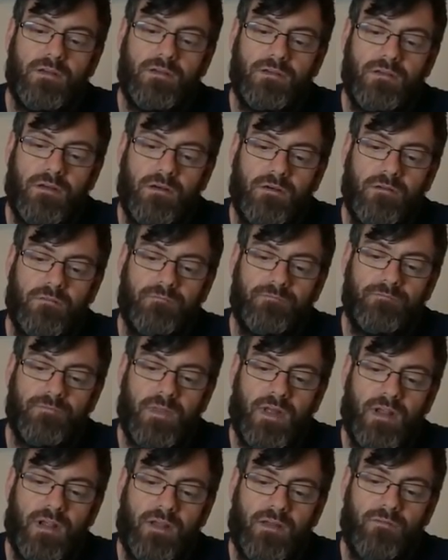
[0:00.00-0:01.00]
So
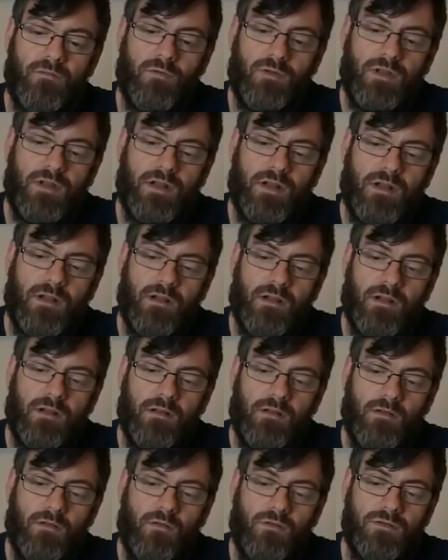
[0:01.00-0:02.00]
I'll give you a little
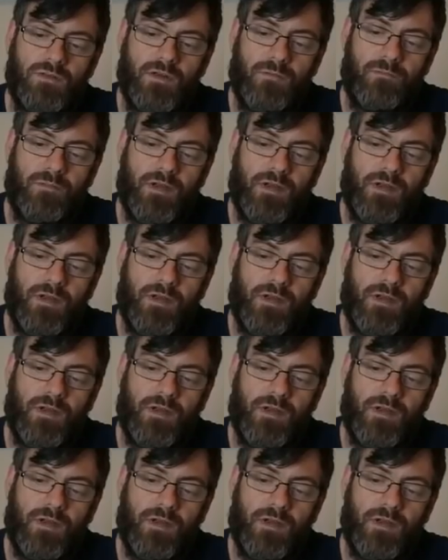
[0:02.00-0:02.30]
close-up